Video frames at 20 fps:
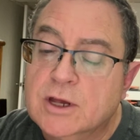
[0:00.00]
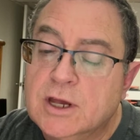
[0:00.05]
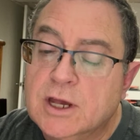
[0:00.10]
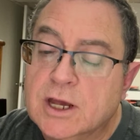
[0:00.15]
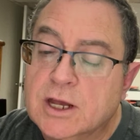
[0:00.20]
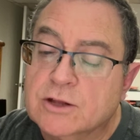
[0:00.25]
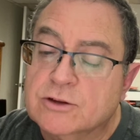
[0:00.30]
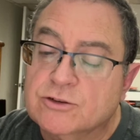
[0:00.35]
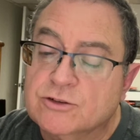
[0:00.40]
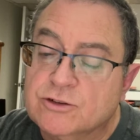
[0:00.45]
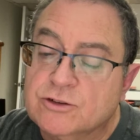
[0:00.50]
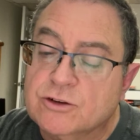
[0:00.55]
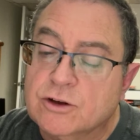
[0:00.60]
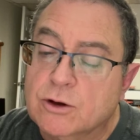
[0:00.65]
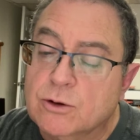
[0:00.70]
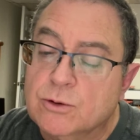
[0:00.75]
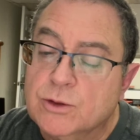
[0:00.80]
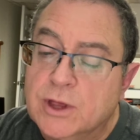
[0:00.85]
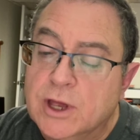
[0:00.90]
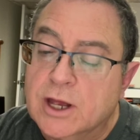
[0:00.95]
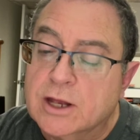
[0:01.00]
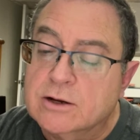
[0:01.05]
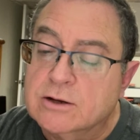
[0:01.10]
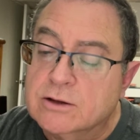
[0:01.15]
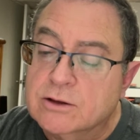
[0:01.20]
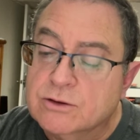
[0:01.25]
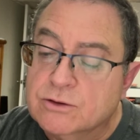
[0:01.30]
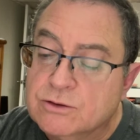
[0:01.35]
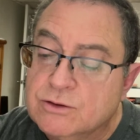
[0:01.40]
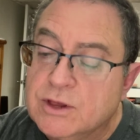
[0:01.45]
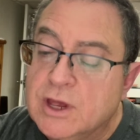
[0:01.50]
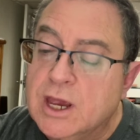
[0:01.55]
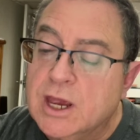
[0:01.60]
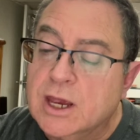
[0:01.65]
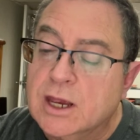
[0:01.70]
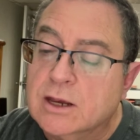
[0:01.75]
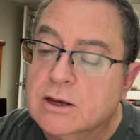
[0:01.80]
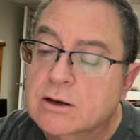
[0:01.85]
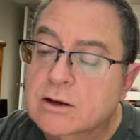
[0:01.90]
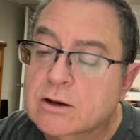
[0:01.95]
and so that
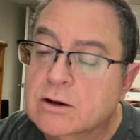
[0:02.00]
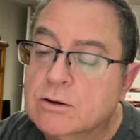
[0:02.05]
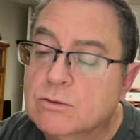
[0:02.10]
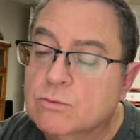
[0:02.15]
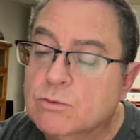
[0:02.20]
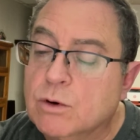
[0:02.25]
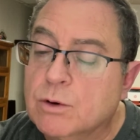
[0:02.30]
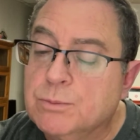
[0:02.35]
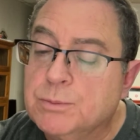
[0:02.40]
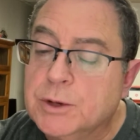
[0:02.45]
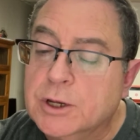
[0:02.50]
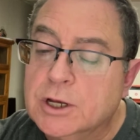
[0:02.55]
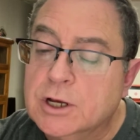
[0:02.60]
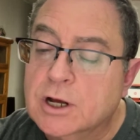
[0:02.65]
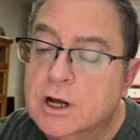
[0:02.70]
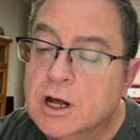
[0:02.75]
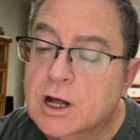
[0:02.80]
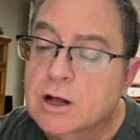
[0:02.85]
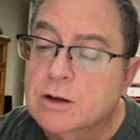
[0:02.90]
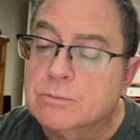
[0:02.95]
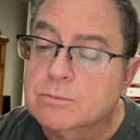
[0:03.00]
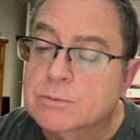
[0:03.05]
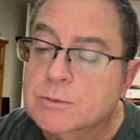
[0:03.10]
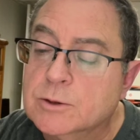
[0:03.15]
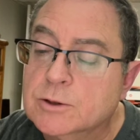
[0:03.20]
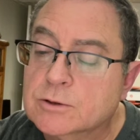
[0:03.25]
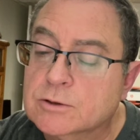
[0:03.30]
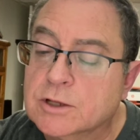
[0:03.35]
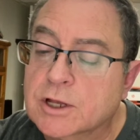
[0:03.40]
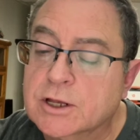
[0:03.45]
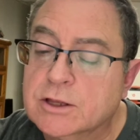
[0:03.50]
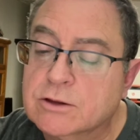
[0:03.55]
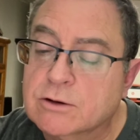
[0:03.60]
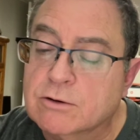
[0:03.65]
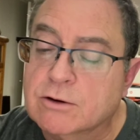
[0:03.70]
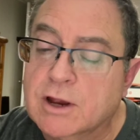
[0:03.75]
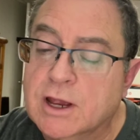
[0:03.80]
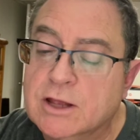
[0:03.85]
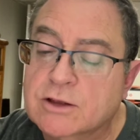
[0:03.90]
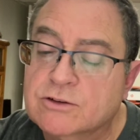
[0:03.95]
they won't become like
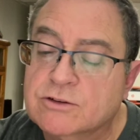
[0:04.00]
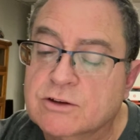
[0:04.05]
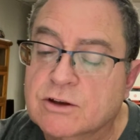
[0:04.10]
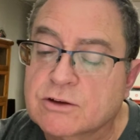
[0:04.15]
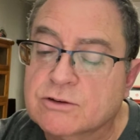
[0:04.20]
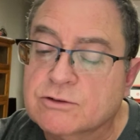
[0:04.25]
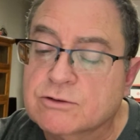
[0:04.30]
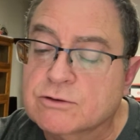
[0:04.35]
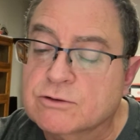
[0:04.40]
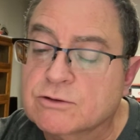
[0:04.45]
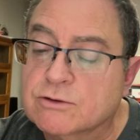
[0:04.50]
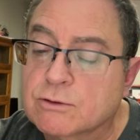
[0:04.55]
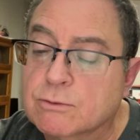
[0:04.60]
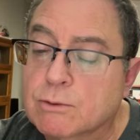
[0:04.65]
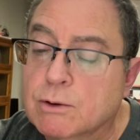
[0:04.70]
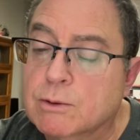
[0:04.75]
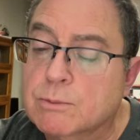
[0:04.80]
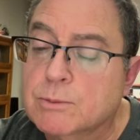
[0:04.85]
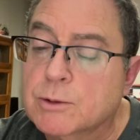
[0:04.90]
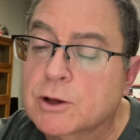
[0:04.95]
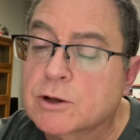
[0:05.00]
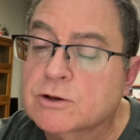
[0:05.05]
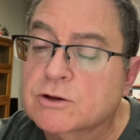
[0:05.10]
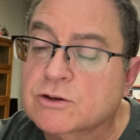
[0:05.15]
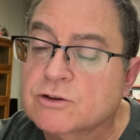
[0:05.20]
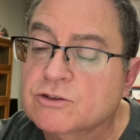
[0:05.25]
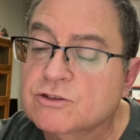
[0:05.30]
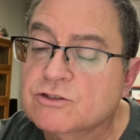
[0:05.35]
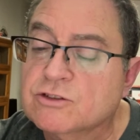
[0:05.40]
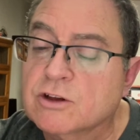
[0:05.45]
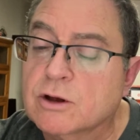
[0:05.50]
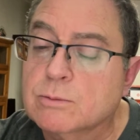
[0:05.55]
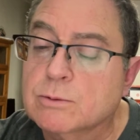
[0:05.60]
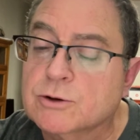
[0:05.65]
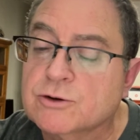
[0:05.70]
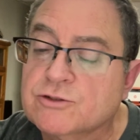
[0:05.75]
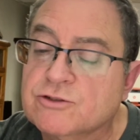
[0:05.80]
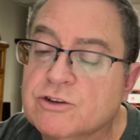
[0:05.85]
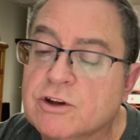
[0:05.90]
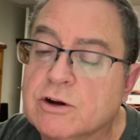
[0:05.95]
their ancestors, a rebellious,
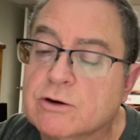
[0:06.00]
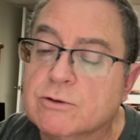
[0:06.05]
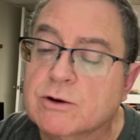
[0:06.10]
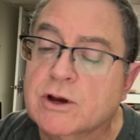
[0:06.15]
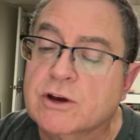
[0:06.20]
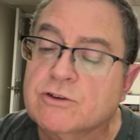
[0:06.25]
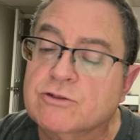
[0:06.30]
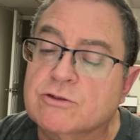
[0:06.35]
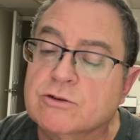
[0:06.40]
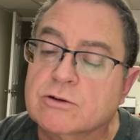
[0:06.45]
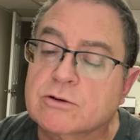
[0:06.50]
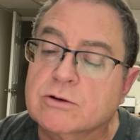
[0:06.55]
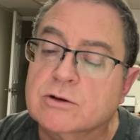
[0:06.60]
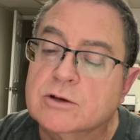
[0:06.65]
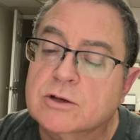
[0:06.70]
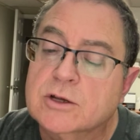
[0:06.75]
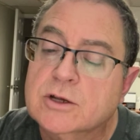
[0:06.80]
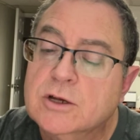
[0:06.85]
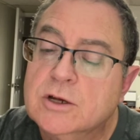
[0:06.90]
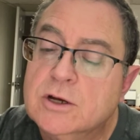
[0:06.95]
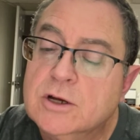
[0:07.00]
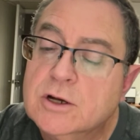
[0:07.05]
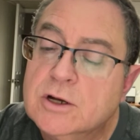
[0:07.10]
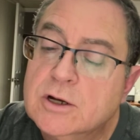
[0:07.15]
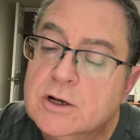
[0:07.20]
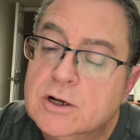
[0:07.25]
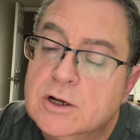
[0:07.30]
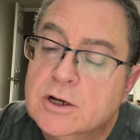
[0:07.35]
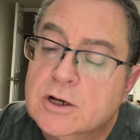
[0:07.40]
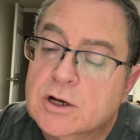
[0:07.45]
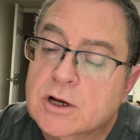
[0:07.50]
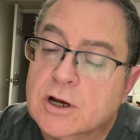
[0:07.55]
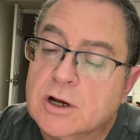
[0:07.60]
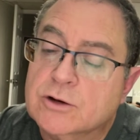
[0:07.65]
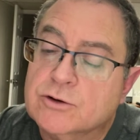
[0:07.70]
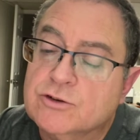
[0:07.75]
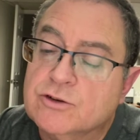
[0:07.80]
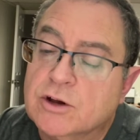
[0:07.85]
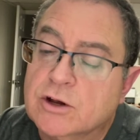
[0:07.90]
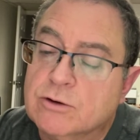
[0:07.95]
stubborn generation.
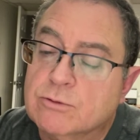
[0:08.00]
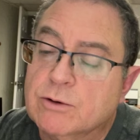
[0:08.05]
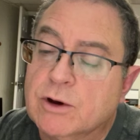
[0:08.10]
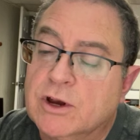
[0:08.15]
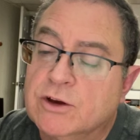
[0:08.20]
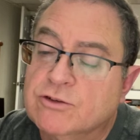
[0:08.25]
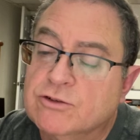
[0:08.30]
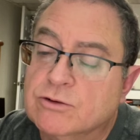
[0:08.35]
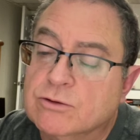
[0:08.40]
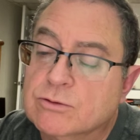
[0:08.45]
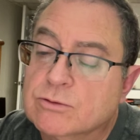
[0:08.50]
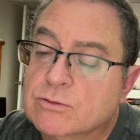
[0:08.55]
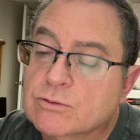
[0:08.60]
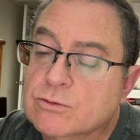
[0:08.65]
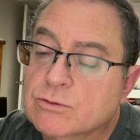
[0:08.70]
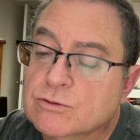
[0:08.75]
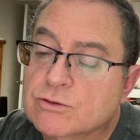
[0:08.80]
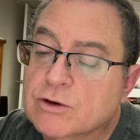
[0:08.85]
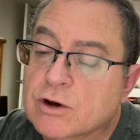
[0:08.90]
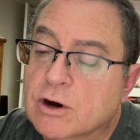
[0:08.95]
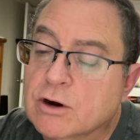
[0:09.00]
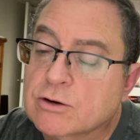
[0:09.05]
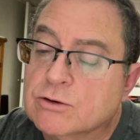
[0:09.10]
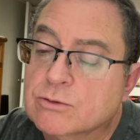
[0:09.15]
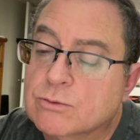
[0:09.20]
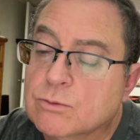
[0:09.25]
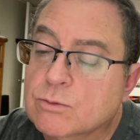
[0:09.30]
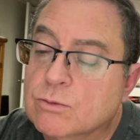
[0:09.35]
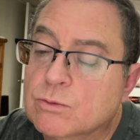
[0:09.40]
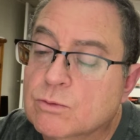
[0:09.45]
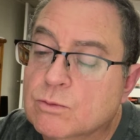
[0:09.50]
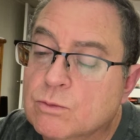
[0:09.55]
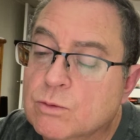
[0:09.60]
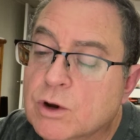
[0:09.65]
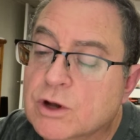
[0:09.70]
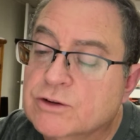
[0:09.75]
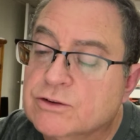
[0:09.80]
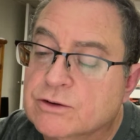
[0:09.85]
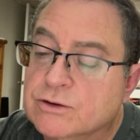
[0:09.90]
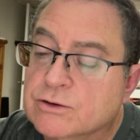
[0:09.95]
A generation whose heart
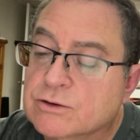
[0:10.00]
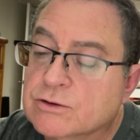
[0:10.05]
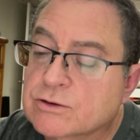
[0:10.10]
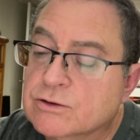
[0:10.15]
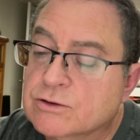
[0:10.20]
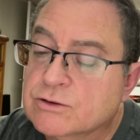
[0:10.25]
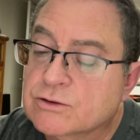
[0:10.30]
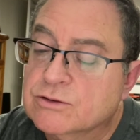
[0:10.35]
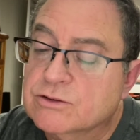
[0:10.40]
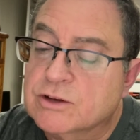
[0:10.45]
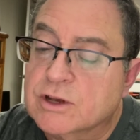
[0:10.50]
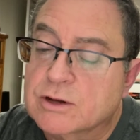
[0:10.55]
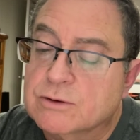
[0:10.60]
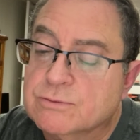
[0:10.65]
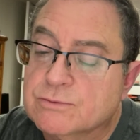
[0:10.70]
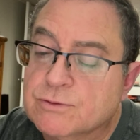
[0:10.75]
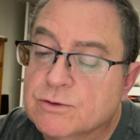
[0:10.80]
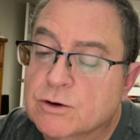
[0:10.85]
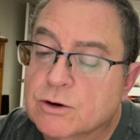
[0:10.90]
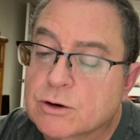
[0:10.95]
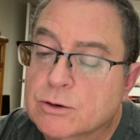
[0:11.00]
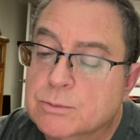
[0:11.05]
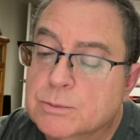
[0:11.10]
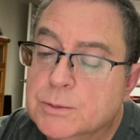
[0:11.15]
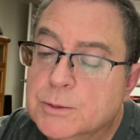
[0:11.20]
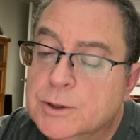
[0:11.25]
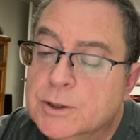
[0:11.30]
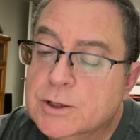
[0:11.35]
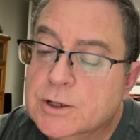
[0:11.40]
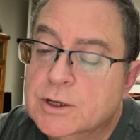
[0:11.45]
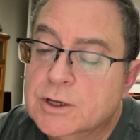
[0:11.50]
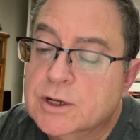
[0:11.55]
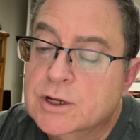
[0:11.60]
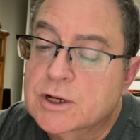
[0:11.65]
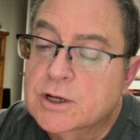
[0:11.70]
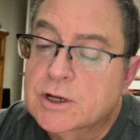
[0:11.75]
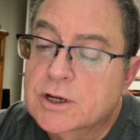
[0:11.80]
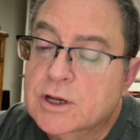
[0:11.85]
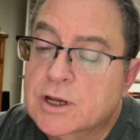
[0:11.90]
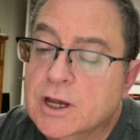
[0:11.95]
wasn't set firm
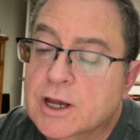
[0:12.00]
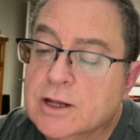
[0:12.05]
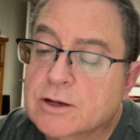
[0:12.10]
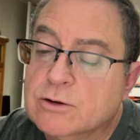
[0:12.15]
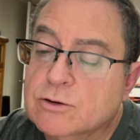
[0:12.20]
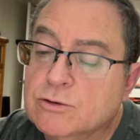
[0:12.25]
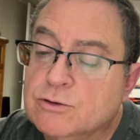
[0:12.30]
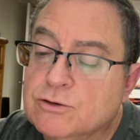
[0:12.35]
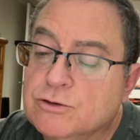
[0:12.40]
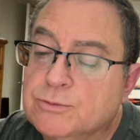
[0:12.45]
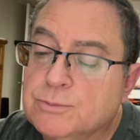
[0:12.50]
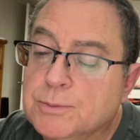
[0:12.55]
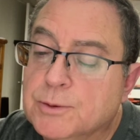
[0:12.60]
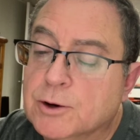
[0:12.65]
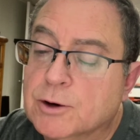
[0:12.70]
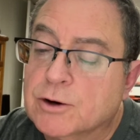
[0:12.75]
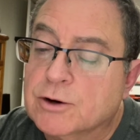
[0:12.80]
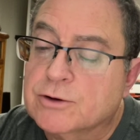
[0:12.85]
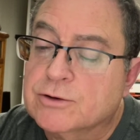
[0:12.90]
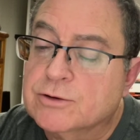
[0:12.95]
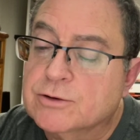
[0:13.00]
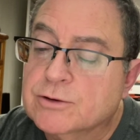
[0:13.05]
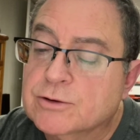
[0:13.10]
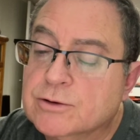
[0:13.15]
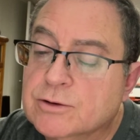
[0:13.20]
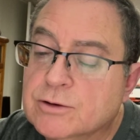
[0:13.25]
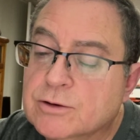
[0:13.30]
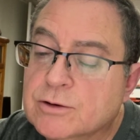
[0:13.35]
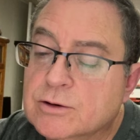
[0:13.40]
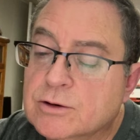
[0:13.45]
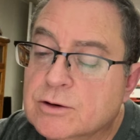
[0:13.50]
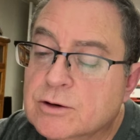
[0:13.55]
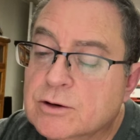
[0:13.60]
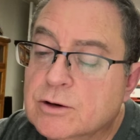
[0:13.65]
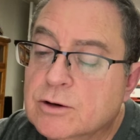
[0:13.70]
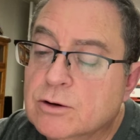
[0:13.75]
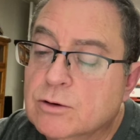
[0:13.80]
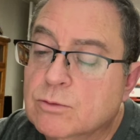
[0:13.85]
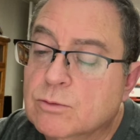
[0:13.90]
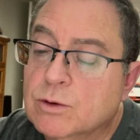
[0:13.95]
and whose spirit
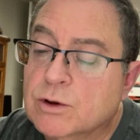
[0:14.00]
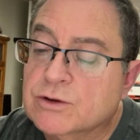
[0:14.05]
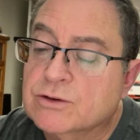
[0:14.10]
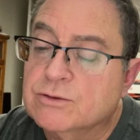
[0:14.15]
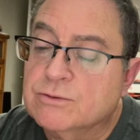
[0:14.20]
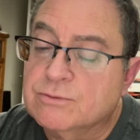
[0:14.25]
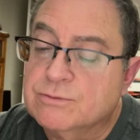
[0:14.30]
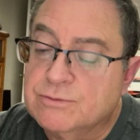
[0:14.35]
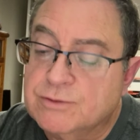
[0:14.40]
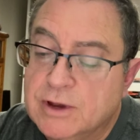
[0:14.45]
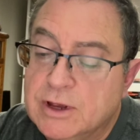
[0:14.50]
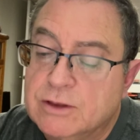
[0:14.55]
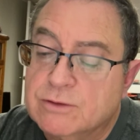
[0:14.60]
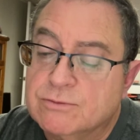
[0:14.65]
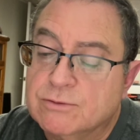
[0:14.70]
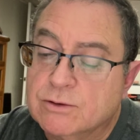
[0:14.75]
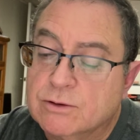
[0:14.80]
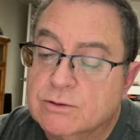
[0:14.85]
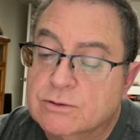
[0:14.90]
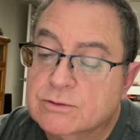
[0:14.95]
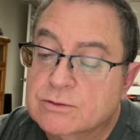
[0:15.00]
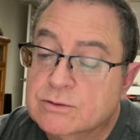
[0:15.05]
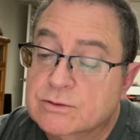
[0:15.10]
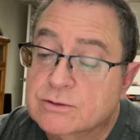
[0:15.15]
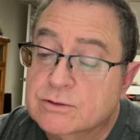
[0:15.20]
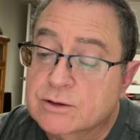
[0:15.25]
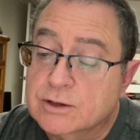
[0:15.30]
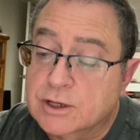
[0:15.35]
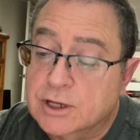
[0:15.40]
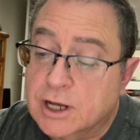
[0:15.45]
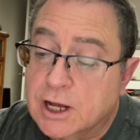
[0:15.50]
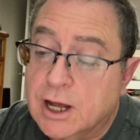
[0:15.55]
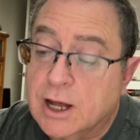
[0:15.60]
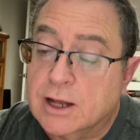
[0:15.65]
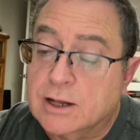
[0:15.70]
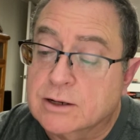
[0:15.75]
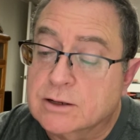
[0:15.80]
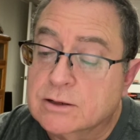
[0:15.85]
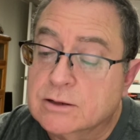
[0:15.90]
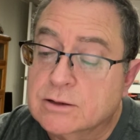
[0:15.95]
wasn't faithful to God.